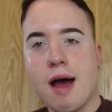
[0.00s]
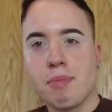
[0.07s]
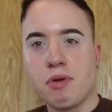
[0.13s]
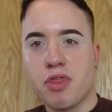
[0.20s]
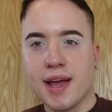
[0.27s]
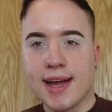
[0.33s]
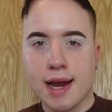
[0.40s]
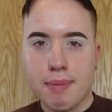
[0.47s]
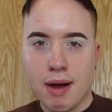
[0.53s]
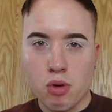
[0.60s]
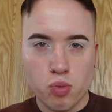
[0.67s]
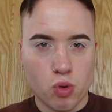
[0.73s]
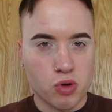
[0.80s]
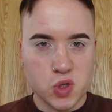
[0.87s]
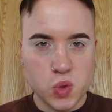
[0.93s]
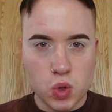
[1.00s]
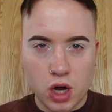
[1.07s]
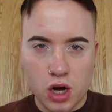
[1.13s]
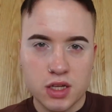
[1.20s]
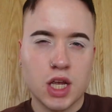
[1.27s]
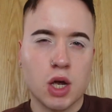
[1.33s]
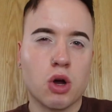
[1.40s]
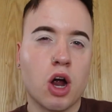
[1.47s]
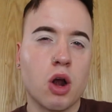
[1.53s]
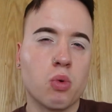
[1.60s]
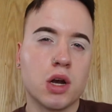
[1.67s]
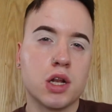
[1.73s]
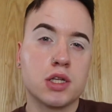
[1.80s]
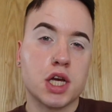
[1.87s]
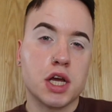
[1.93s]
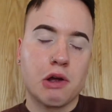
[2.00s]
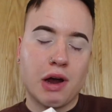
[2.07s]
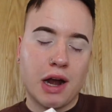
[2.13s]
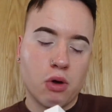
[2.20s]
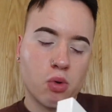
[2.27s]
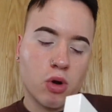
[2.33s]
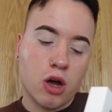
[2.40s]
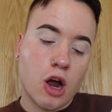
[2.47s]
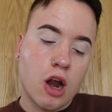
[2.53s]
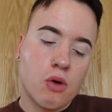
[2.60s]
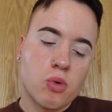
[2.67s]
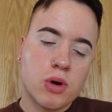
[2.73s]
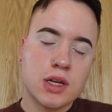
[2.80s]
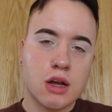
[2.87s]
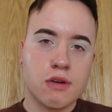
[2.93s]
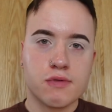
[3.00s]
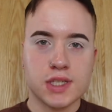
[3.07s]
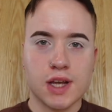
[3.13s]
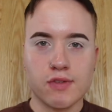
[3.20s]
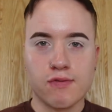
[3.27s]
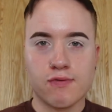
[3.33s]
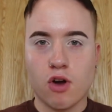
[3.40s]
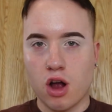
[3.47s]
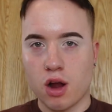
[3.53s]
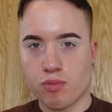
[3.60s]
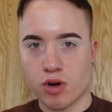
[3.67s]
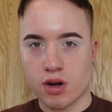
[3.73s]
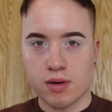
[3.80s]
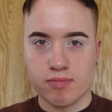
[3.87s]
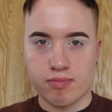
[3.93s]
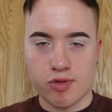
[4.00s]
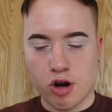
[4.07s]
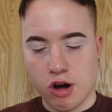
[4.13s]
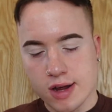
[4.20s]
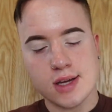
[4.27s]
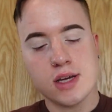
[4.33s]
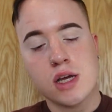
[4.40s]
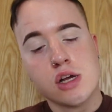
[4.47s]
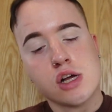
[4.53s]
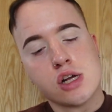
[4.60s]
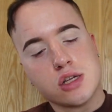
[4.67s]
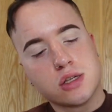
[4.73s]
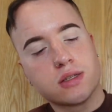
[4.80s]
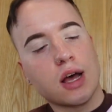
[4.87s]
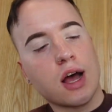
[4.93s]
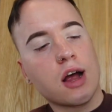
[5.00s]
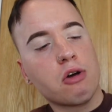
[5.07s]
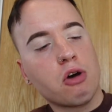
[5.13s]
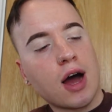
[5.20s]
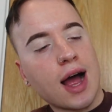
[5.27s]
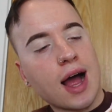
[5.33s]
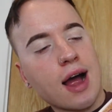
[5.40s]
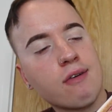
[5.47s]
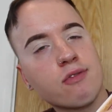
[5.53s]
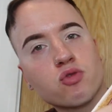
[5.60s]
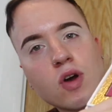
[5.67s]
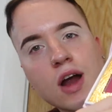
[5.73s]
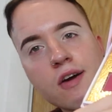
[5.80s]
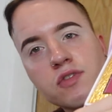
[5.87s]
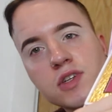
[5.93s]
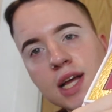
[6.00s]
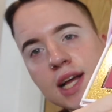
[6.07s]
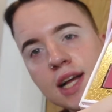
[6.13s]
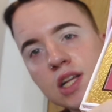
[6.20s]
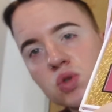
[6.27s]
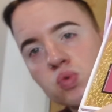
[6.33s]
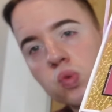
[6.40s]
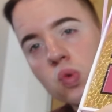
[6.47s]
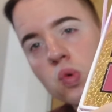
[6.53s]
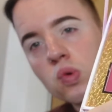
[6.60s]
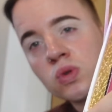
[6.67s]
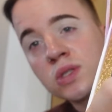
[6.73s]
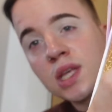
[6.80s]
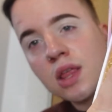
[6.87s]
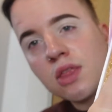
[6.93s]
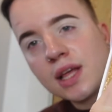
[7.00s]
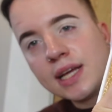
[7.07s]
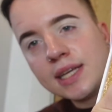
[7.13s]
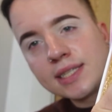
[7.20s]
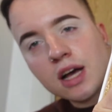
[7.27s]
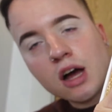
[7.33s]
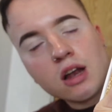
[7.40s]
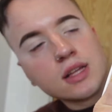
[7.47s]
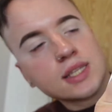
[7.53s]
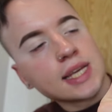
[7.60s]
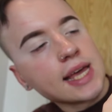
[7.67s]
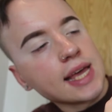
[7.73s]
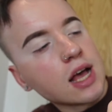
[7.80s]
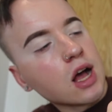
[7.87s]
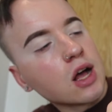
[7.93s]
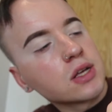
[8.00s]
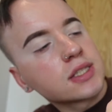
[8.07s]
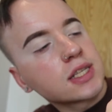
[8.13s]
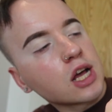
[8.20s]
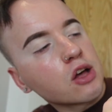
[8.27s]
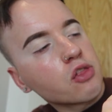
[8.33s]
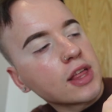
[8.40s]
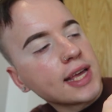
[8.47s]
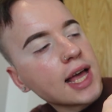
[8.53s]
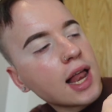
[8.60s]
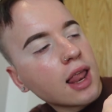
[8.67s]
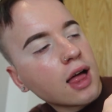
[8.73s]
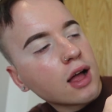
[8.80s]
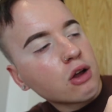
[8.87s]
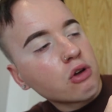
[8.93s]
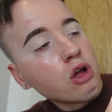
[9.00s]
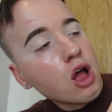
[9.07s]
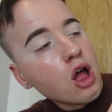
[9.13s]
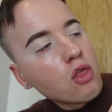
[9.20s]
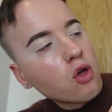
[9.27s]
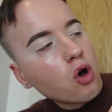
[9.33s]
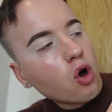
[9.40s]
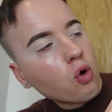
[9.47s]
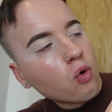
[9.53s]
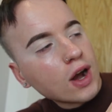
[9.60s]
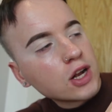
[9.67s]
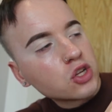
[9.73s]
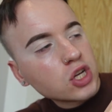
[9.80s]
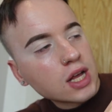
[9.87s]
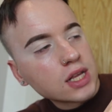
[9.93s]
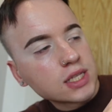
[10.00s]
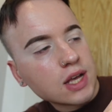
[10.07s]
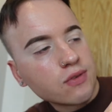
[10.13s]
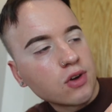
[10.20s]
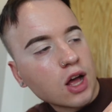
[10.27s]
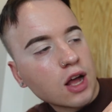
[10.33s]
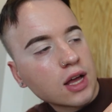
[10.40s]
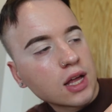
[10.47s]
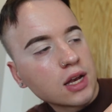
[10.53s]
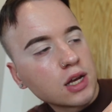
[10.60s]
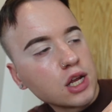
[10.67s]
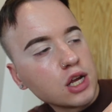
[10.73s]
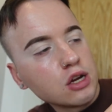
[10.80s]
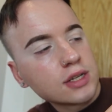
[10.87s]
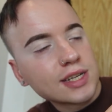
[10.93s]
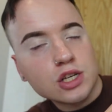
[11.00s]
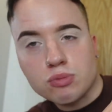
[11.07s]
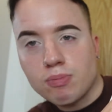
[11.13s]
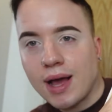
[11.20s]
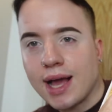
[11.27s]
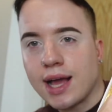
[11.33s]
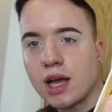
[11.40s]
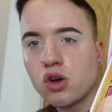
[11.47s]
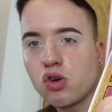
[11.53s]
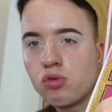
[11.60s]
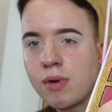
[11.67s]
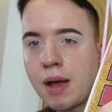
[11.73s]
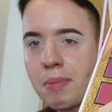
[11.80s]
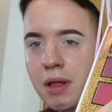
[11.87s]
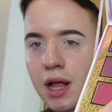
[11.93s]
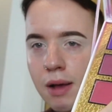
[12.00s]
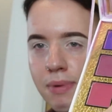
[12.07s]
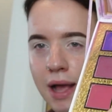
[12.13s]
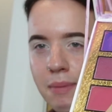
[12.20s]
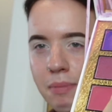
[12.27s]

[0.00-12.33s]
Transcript: been thinking about what sort of colours I kind of want to do, and I kind of want to go for something vibrant and bright. So I have gravitated towards these colours here, so the yellow, the orange, and something like a nudish pink, or maybe like a baby